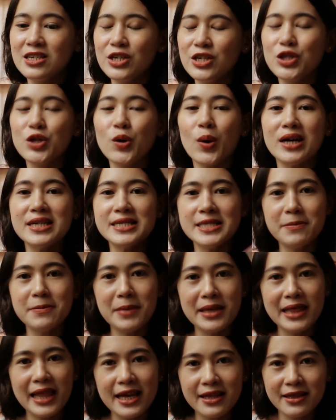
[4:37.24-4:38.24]
you know, as a
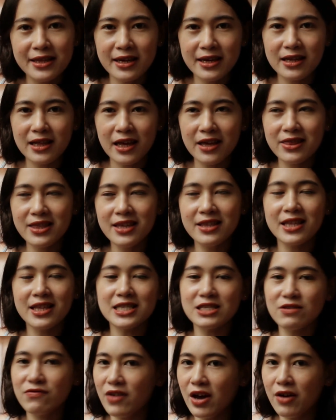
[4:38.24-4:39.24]
millennial, I think
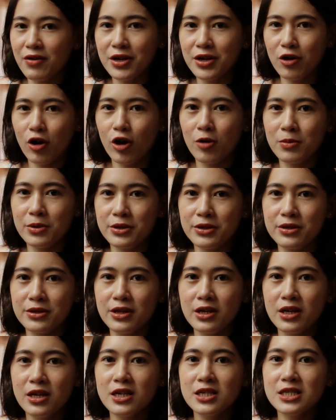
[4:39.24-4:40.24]
that's very common
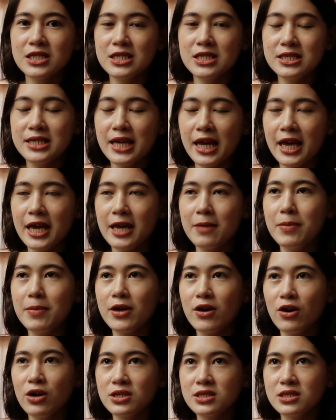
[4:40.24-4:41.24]
today
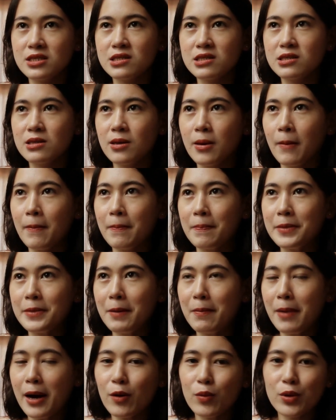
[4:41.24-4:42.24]
because
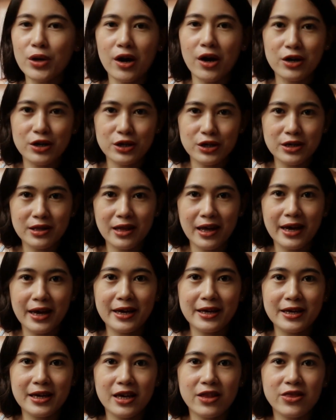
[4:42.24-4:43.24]
diba, we are like
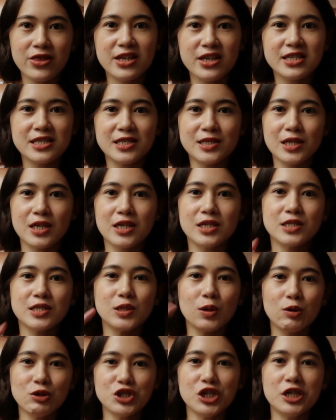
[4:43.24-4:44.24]
in this
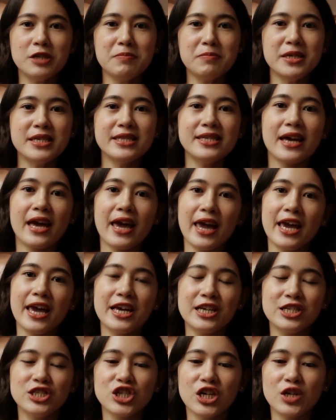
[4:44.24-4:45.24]
social media
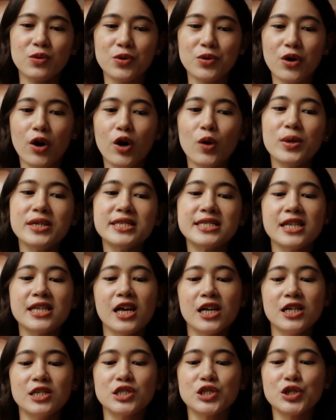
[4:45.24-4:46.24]
age and we're always
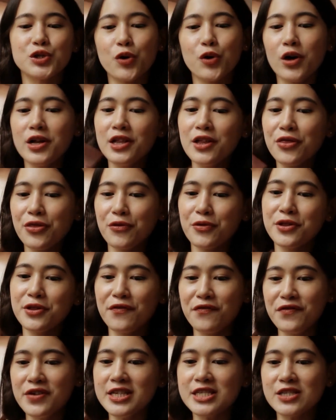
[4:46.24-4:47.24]
scrolling through the
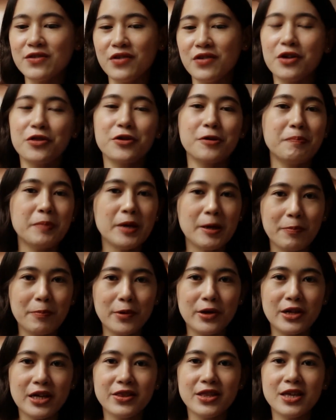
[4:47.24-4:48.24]
feeds of other
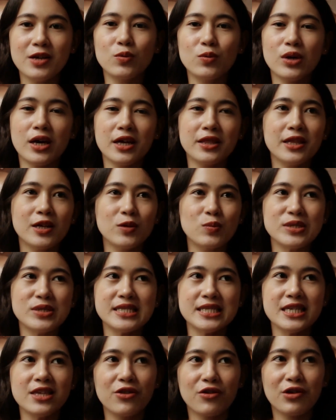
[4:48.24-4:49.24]
people, and then we
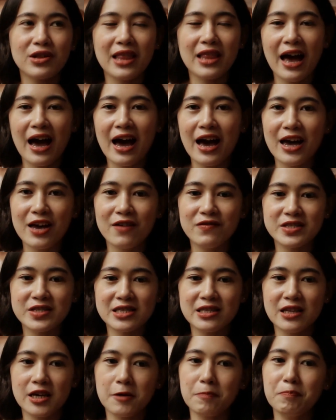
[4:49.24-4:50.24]
see their lives
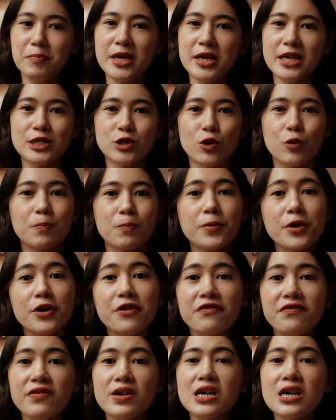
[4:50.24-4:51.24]
like being so
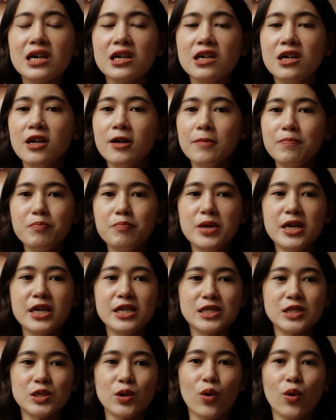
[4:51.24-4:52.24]
perfect, being
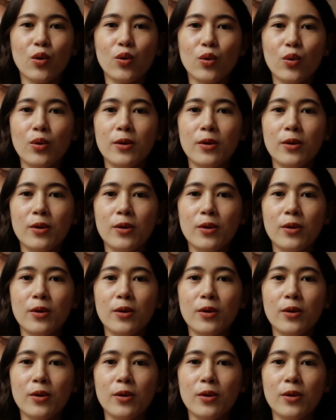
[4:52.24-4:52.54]
so